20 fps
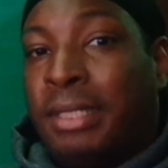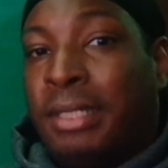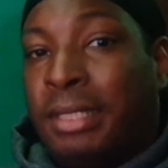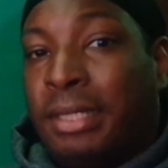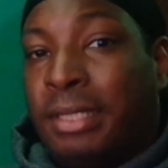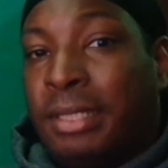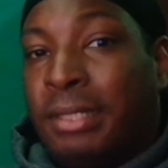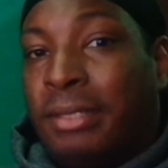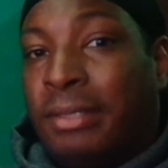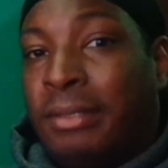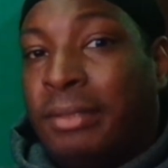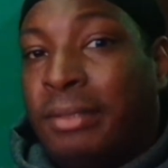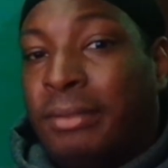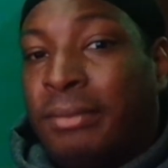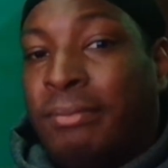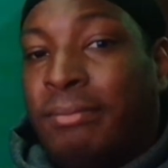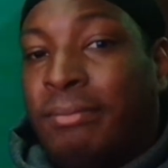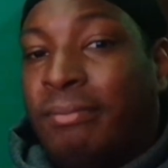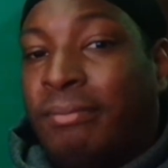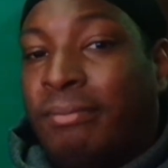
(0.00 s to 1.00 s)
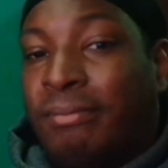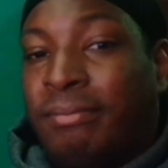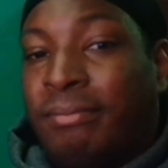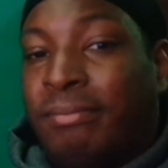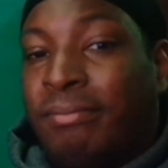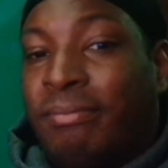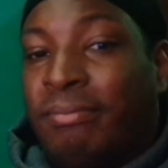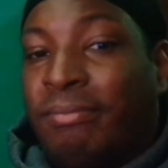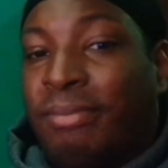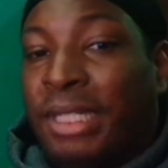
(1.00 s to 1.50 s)
You don't
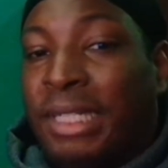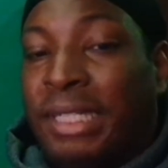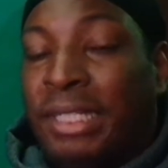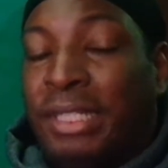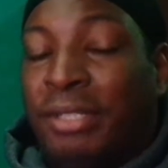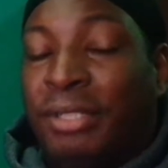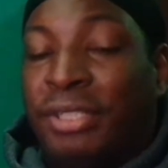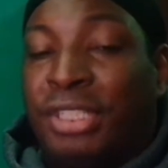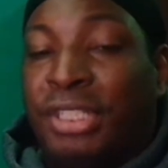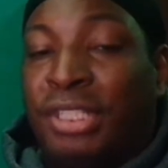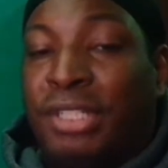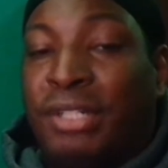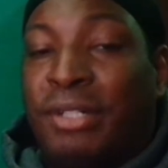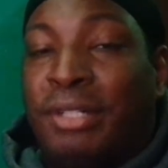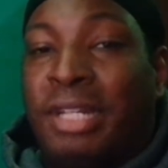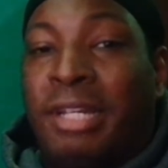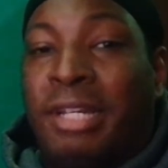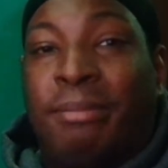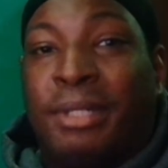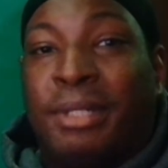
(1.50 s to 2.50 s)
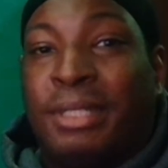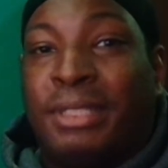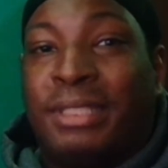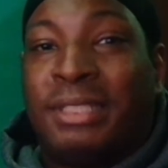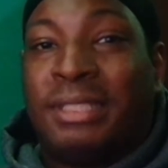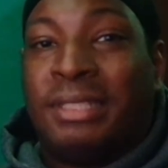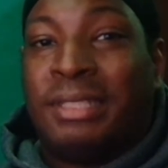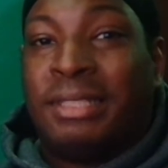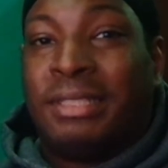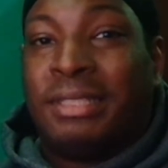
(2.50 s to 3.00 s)
think you should know that
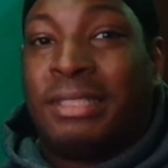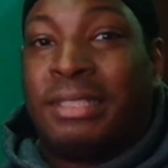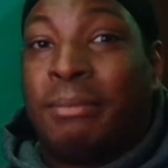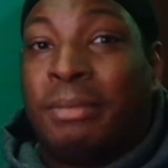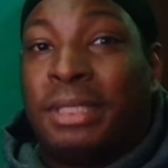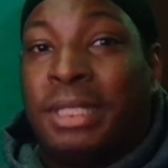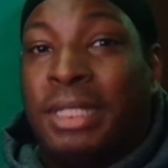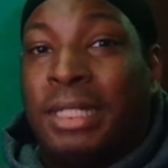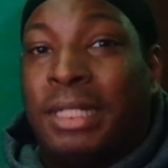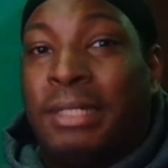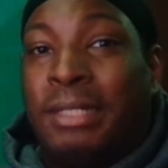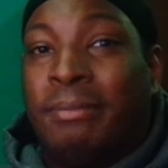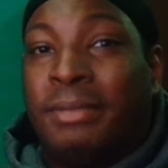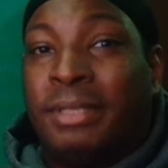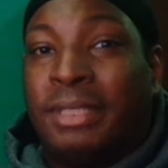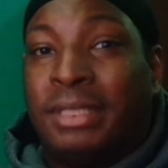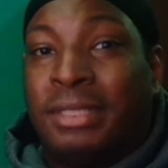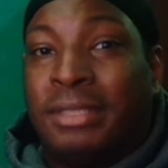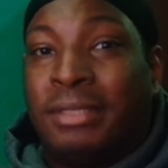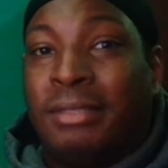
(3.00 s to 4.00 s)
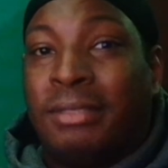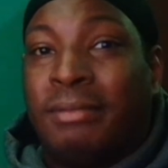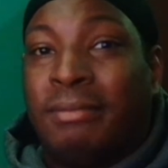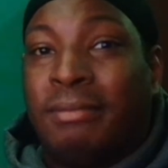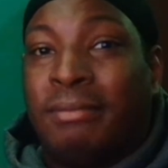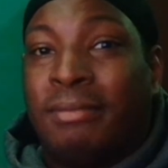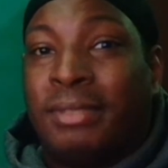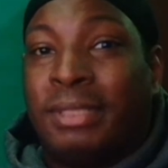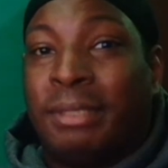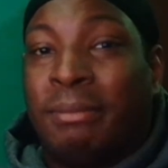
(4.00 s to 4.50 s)
person. Sometimes
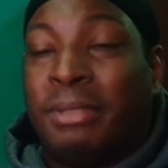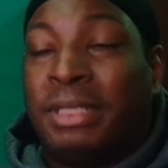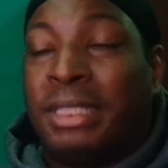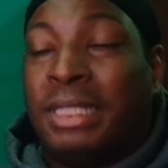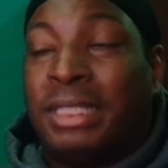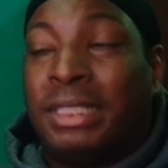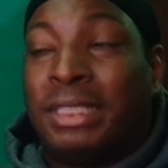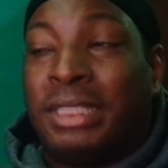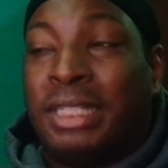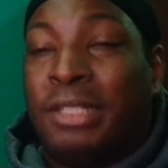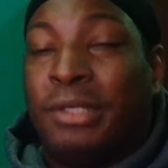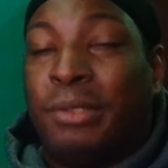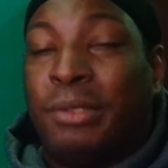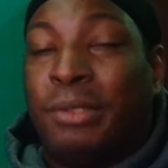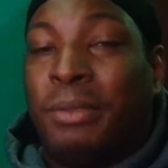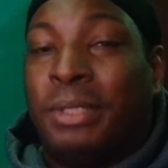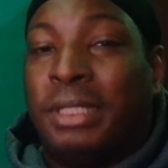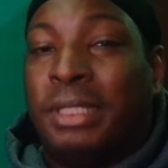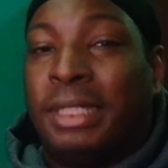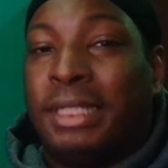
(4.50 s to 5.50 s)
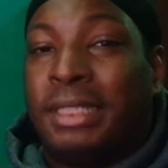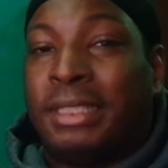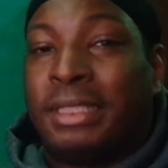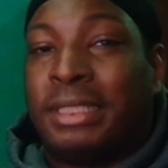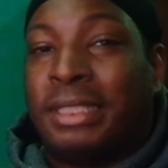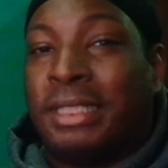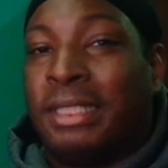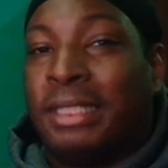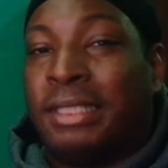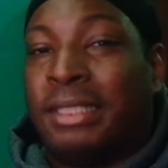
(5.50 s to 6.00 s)
y'all do one night
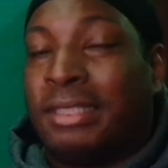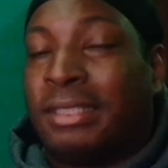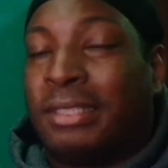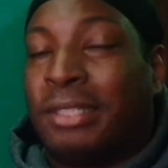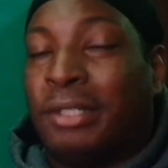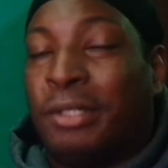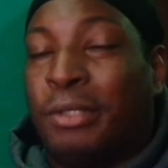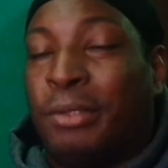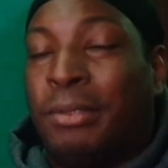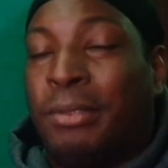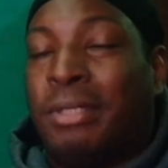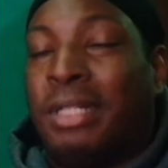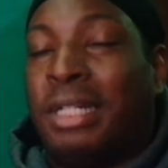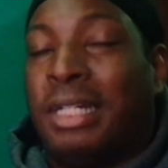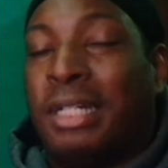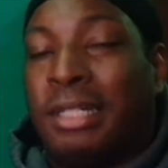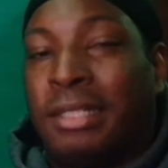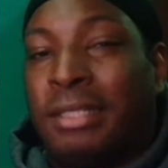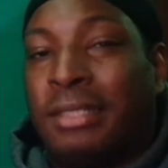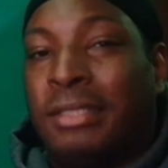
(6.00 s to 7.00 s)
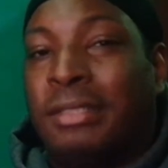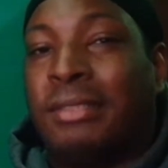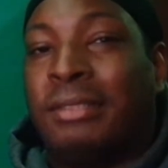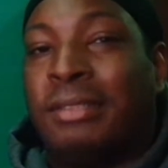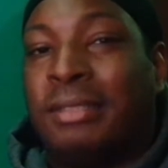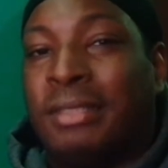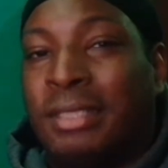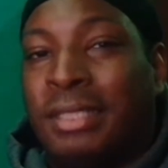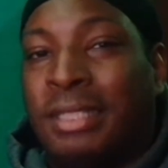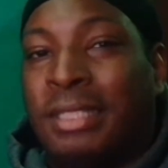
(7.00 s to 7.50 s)
stands, a whole nine.
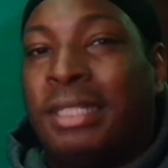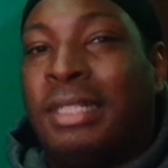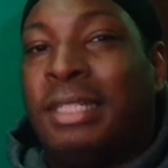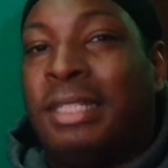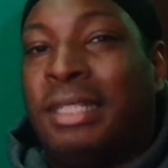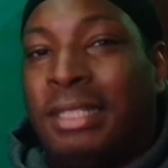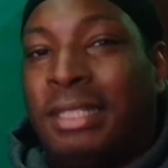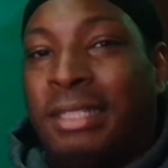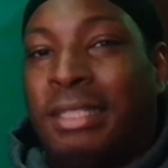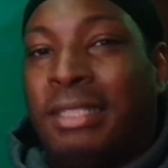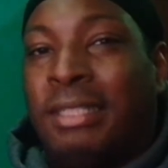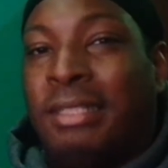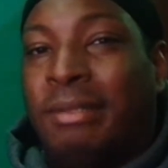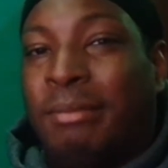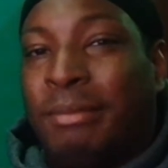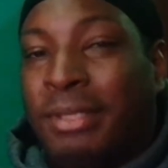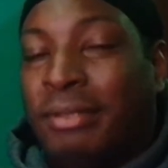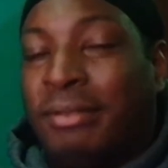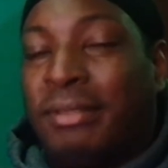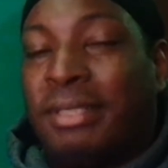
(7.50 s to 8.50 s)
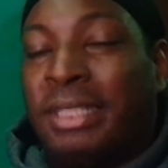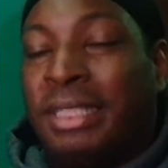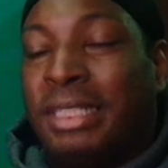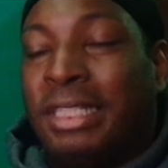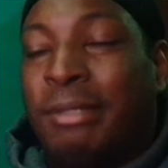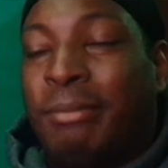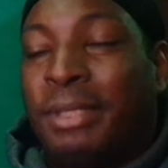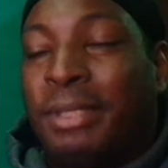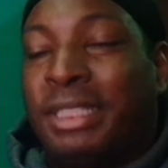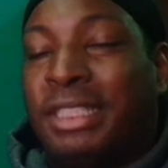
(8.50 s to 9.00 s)
You don't think
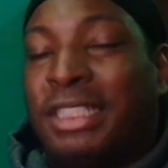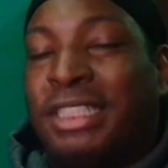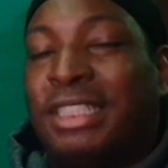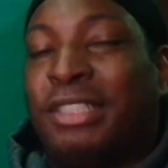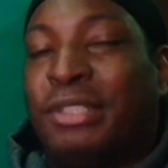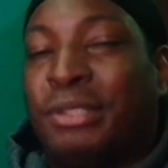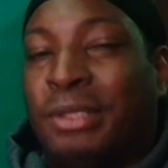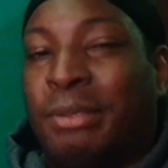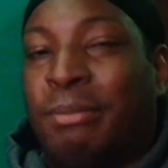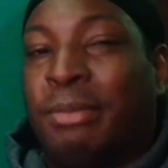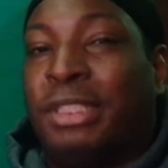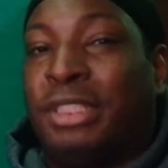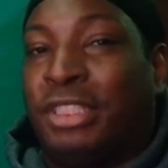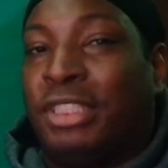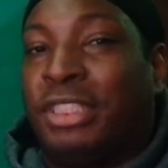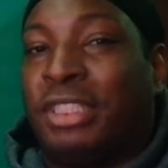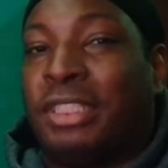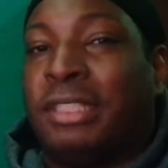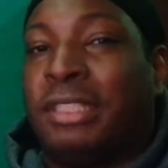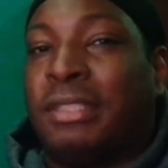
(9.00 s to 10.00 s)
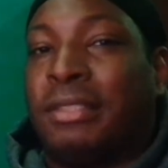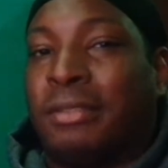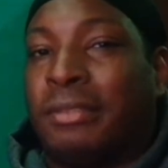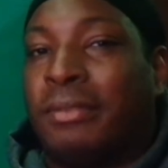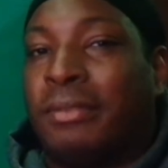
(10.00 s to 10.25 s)
that much into it, but you should.